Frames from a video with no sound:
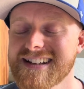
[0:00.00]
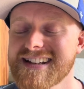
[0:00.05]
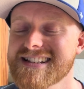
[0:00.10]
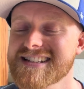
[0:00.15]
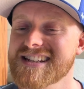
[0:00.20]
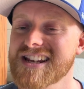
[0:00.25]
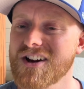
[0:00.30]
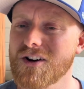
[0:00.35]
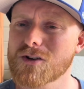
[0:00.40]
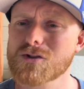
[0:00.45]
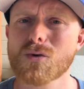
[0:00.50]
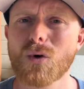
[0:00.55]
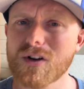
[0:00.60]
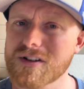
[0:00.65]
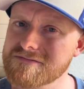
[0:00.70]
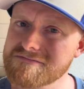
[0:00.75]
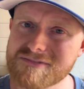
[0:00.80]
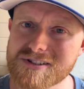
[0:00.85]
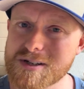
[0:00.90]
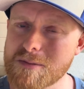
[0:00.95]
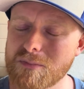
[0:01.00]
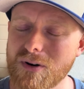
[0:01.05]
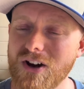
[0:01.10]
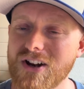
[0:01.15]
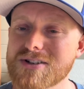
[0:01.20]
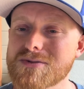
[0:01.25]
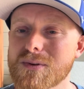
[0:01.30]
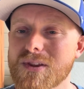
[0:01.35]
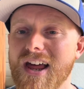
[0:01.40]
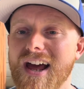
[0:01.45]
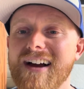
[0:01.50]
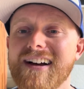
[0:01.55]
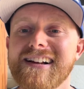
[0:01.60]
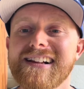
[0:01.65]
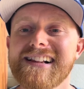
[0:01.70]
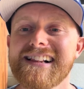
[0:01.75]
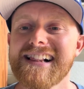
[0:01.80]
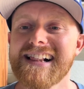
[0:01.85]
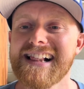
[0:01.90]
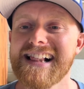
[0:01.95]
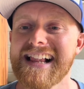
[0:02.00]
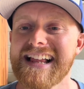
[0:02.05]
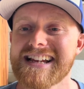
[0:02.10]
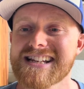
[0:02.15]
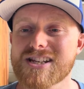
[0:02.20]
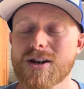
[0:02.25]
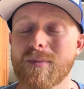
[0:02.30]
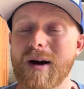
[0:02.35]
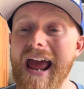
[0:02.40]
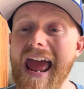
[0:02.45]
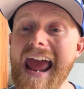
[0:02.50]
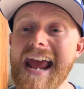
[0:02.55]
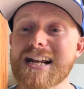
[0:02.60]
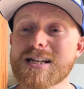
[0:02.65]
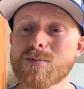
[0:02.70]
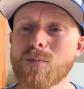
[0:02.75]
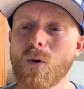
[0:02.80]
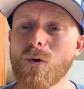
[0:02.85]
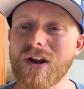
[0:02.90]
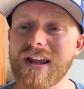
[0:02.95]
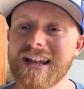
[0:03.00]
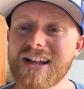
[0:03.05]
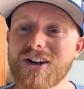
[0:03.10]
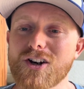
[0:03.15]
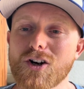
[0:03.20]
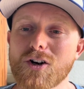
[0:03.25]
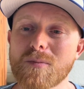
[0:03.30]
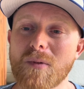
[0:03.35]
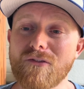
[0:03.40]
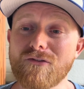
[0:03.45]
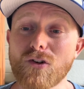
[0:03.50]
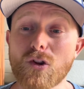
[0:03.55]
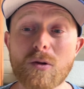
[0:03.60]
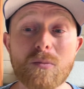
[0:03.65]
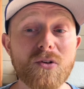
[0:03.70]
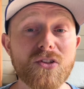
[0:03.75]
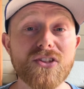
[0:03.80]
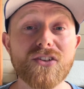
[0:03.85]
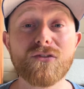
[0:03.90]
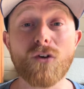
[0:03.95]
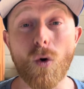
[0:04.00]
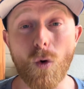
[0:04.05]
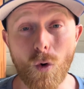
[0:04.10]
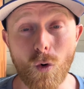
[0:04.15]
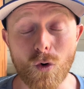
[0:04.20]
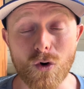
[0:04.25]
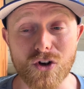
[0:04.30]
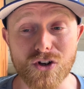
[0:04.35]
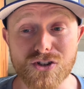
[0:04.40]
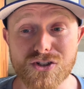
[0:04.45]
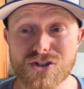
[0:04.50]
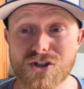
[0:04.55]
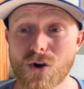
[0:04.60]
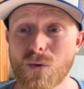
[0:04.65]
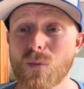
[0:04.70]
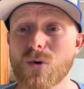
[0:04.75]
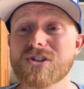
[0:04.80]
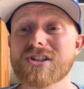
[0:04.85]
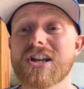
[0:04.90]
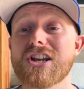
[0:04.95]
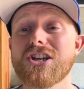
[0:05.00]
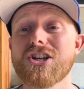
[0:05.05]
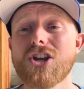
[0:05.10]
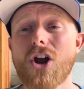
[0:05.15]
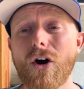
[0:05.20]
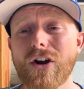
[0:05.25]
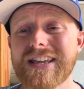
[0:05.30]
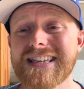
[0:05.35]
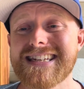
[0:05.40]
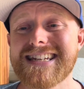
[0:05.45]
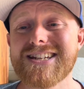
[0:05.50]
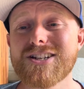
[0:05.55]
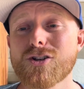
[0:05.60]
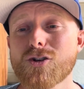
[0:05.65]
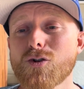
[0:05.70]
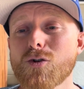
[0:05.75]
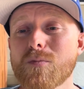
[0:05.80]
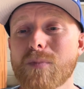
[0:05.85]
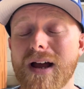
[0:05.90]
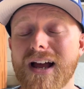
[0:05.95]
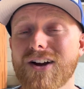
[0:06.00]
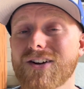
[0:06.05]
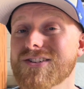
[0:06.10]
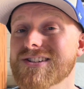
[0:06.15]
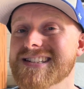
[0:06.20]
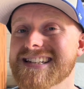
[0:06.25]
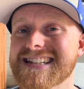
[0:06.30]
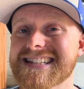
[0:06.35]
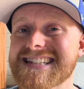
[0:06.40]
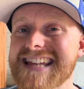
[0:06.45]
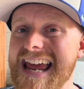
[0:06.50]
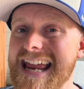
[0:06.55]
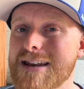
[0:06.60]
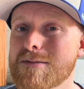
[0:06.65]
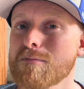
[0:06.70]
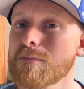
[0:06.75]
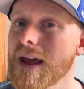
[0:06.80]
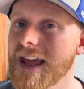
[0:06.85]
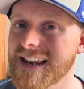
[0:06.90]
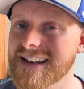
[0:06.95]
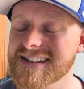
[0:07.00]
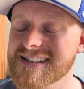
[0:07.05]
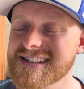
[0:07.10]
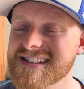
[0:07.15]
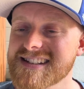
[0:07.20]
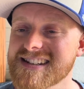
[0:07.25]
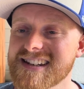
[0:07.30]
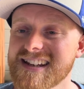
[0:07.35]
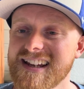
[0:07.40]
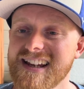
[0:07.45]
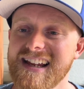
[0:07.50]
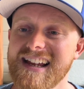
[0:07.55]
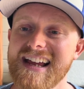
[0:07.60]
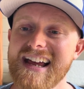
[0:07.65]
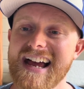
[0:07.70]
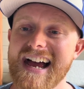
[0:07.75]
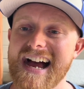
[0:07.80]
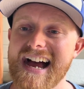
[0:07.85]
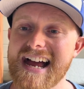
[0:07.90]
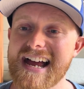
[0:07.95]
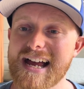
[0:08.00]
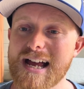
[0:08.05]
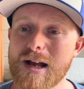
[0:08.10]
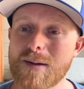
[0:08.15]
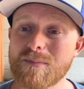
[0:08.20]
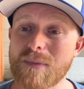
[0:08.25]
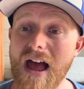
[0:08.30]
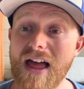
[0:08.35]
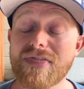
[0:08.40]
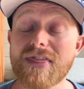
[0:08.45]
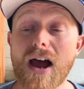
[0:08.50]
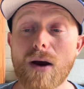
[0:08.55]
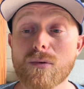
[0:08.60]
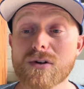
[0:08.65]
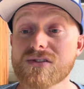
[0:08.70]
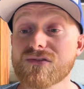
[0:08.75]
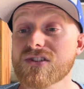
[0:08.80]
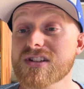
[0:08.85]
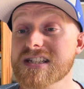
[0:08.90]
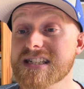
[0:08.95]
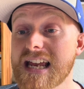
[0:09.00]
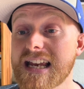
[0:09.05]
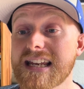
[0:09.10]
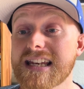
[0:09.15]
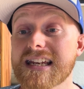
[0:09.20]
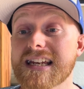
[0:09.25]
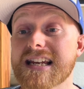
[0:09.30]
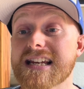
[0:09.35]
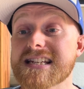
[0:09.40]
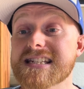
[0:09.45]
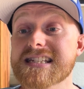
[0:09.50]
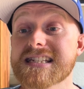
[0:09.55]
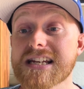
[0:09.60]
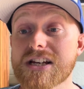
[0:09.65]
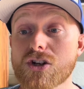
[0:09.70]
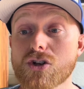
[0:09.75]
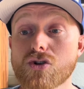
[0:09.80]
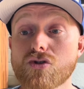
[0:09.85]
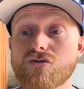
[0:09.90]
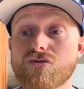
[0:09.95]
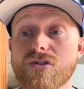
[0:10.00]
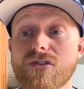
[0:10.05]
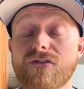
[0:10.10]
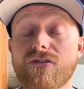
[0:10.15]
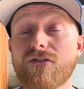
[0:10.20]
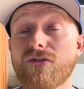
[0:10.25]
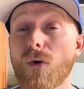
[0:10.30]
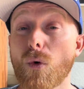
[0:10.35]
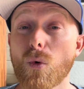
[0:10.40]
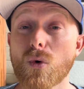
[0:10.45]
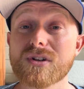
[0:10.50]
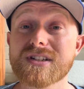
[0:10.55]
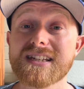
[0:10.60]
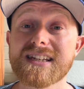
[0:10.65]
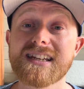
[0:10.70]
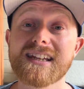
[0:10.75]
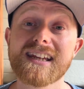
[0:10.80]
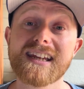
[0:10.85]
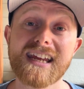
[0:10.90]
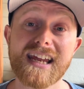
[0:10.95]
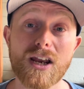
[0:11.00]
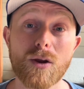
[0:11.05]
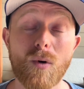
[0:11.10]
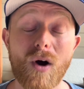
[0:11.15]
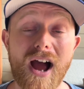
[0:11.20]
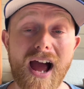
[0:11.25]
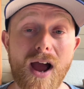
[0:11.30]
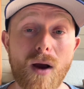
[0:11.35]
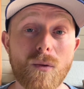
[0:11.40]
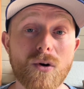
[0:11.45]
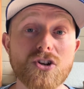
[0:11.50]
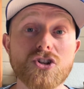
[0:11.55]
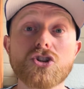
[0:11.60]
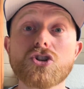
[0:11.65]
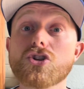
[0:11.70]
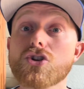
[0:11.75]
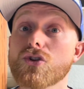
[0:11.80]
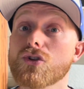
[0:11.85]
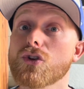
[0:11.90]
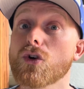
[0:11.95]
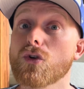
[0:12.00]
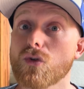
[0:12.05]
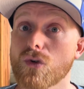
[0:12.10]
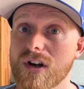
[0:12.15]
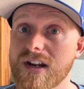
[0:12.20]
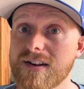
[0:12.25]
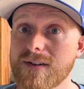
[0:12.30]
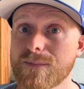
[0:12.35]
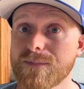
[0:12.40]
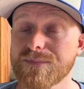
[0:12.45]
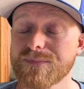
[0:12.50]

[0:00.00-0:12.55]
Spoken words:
So I was quite surprised with that. So my export income for the month of August was £92.10. And that was for sending 614 kilowatt hours to the grid.